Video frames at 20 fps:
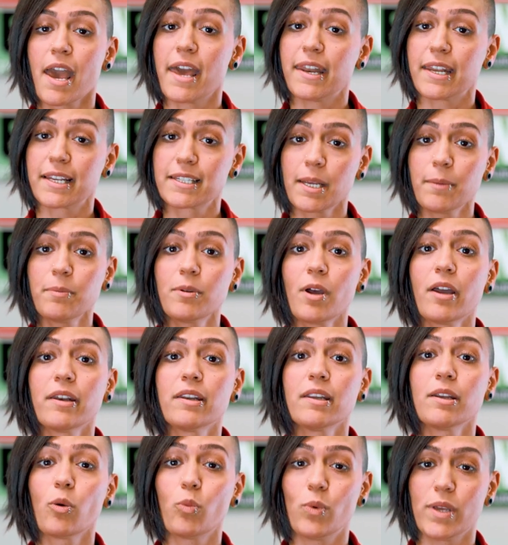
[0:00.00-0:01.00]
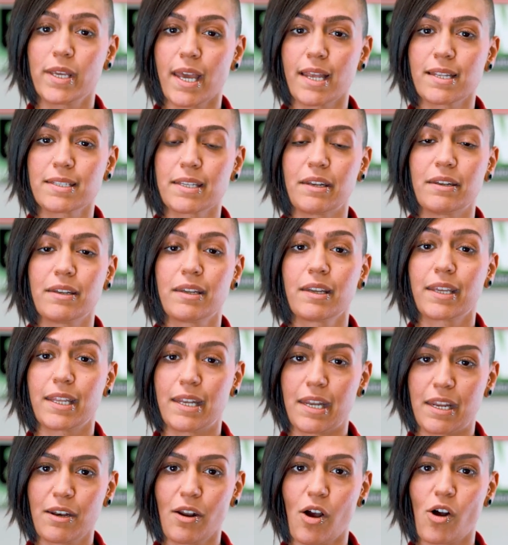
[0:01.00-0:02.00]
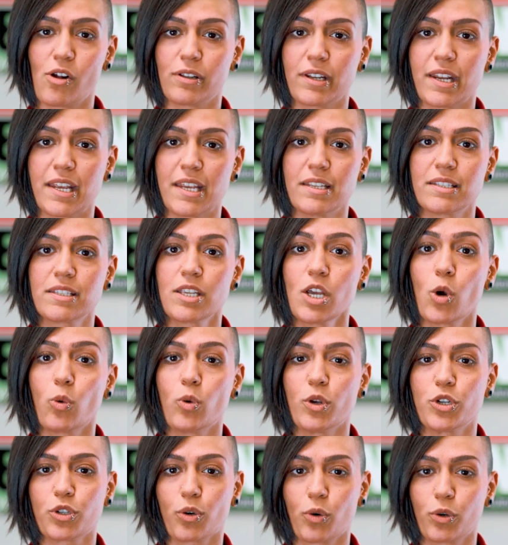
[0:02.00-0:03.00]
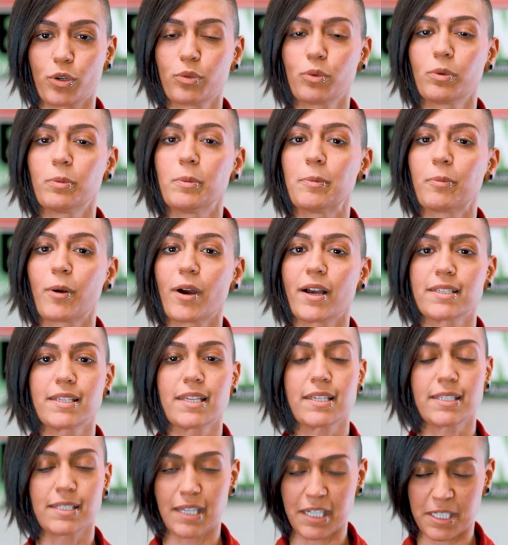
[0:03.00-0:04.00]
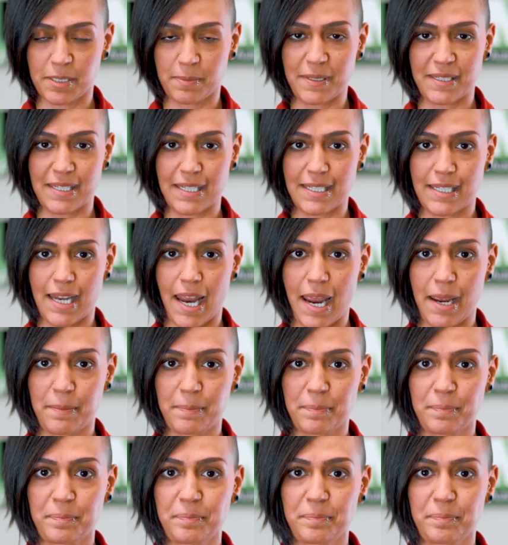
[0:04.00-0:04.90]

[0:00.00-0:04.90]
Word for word: and except on weekends and Canadian holidays, which your order will be processed next business day.